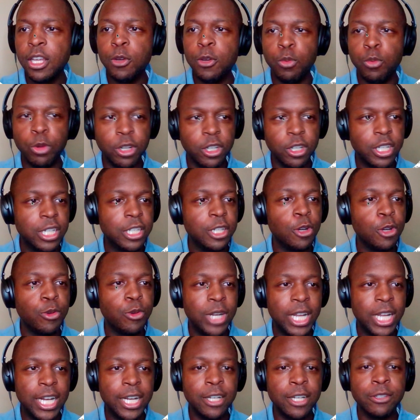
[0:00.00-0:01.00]
we're going to go
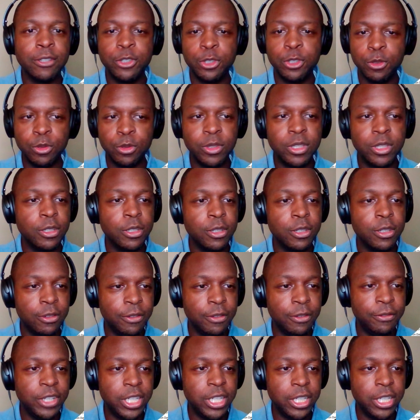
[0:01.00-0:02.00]
now to the the
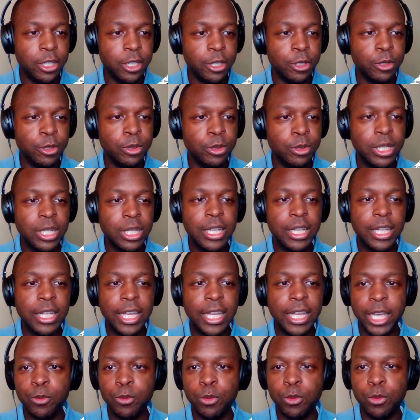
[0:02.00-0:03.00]
video
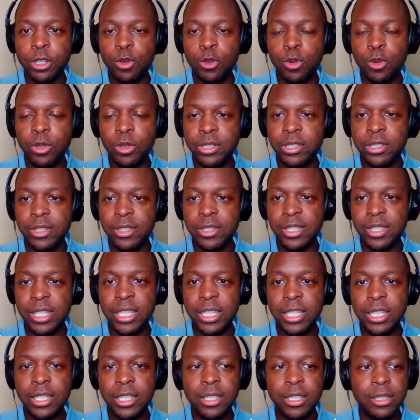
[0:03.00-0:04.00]
and we're going to
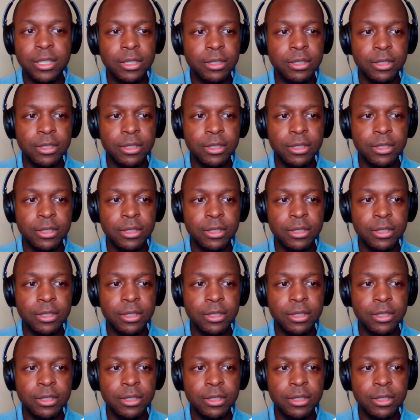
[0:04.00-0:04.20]
see